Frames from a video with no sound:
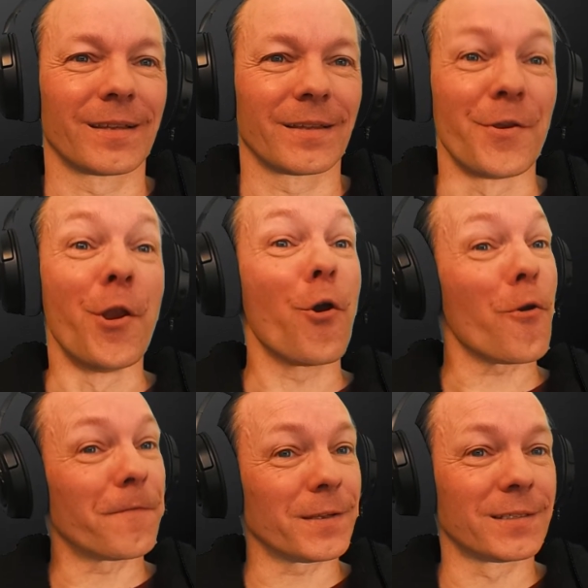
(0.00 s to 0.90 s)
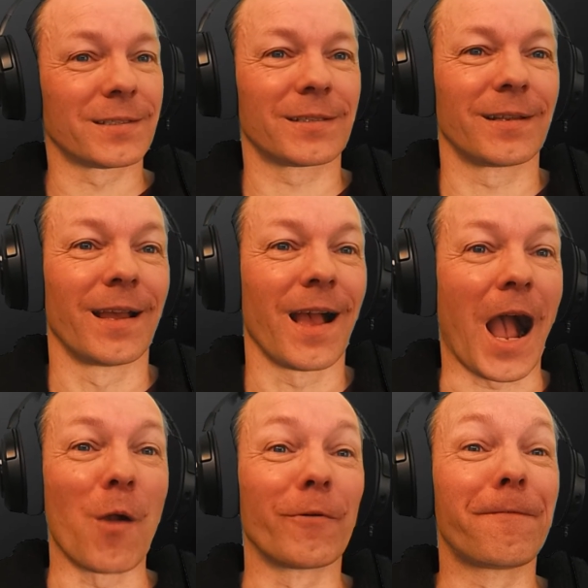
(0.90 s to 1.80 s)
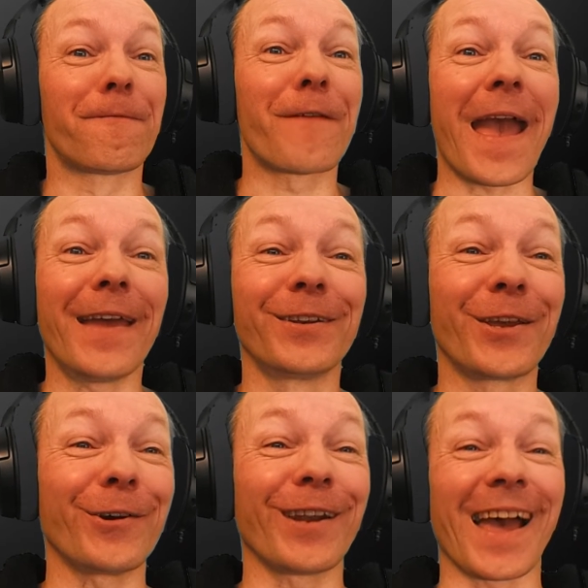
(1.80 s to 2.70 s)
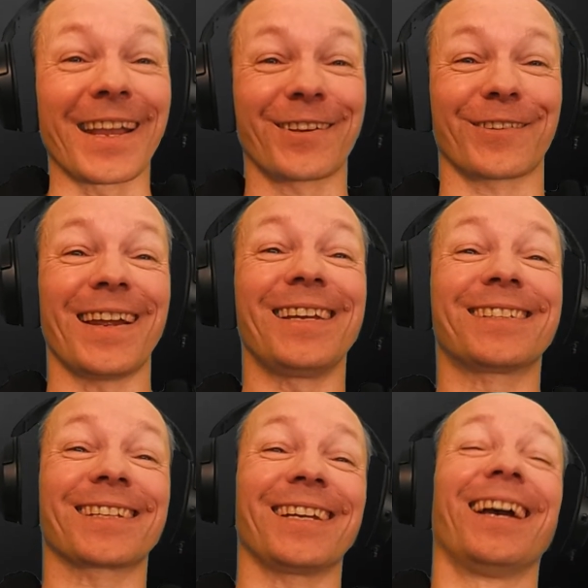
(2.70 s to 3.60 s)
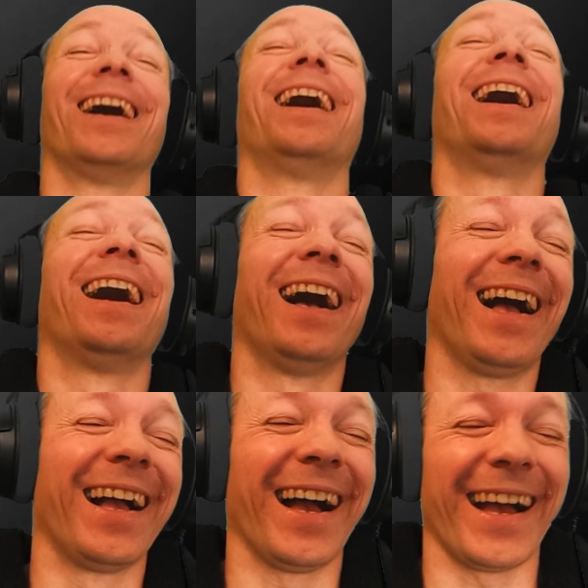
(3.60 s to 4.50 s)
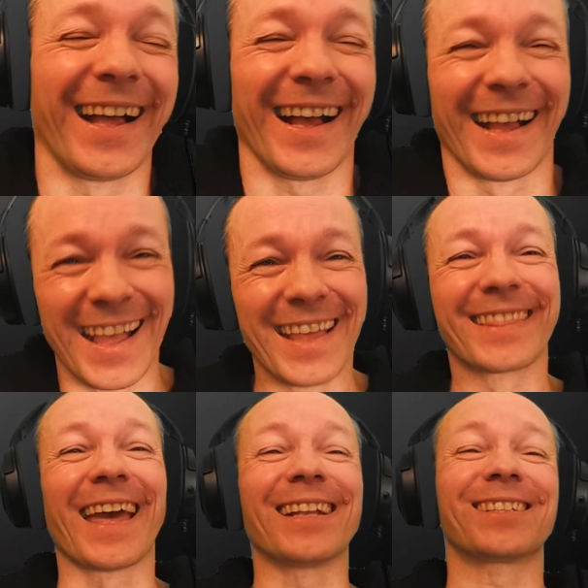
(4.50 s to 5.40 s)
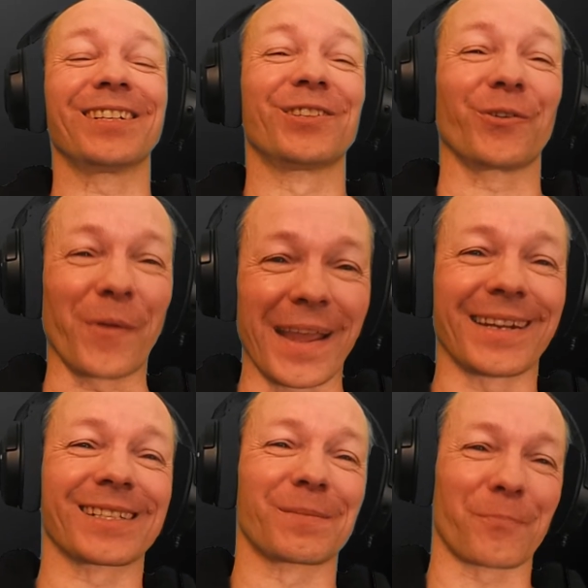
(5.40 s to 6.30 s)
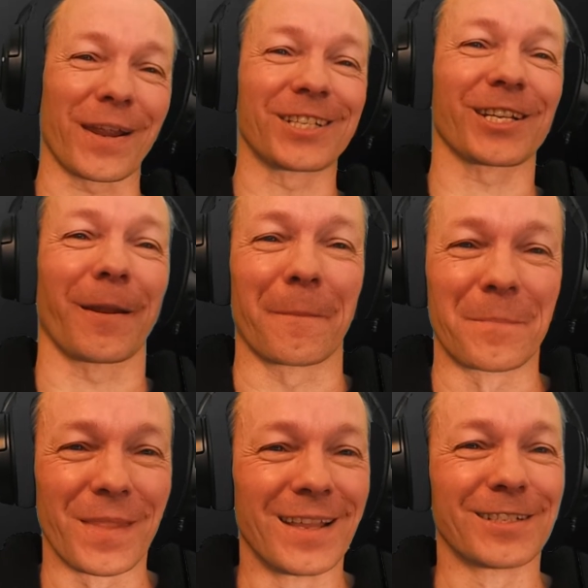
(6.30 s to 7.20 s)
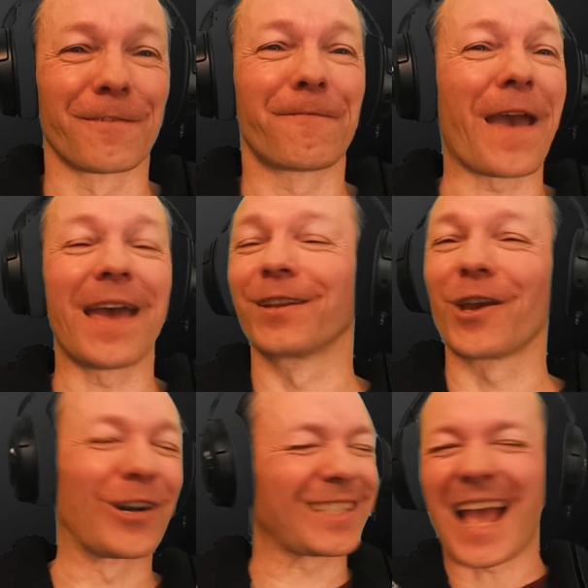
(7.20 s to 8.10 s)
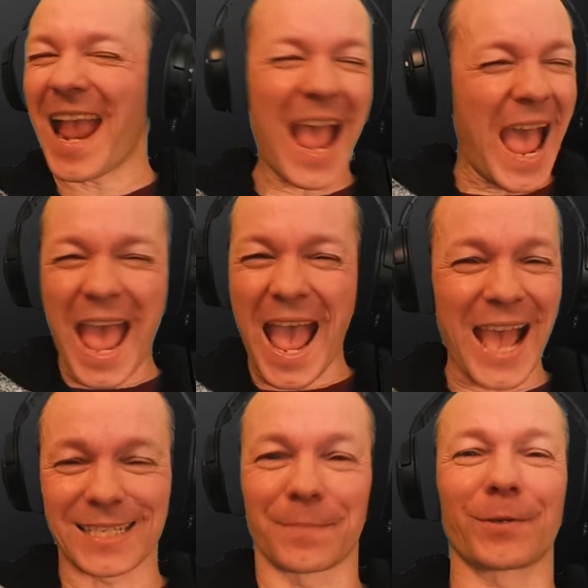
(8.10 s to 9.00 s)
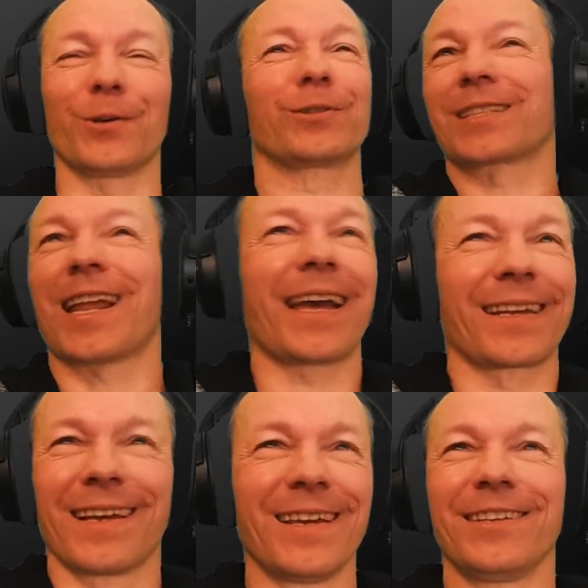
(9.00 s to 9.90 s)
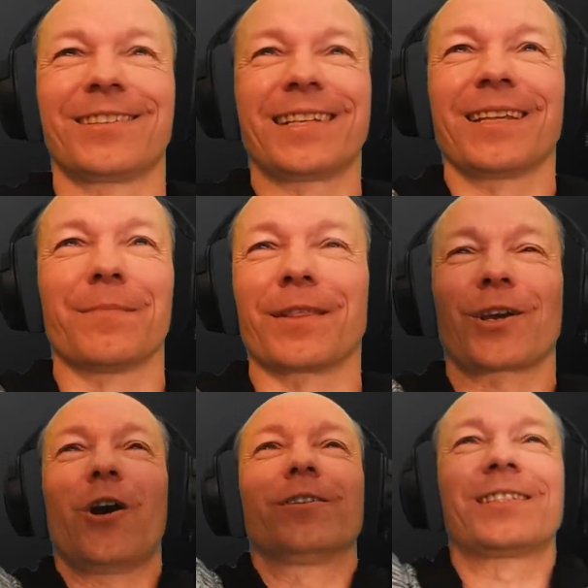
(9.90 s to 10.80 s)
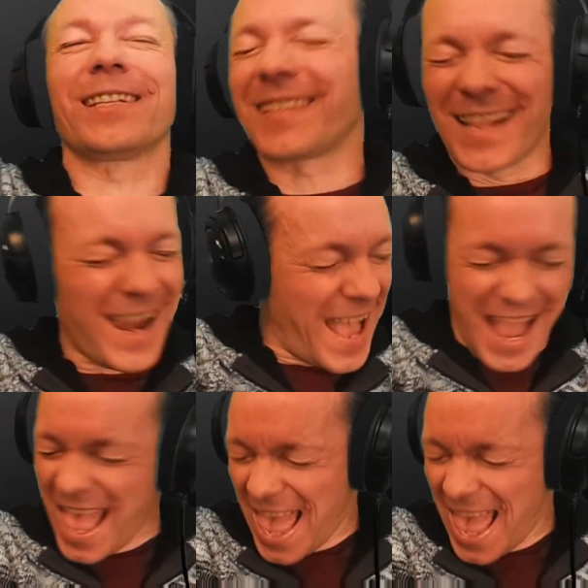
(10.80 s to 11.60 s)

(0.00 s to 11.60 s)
Nervous. I would fangirl like crazy. That's a great expression. To fangirls, like, typical is like, you see them at the concerts and they're like,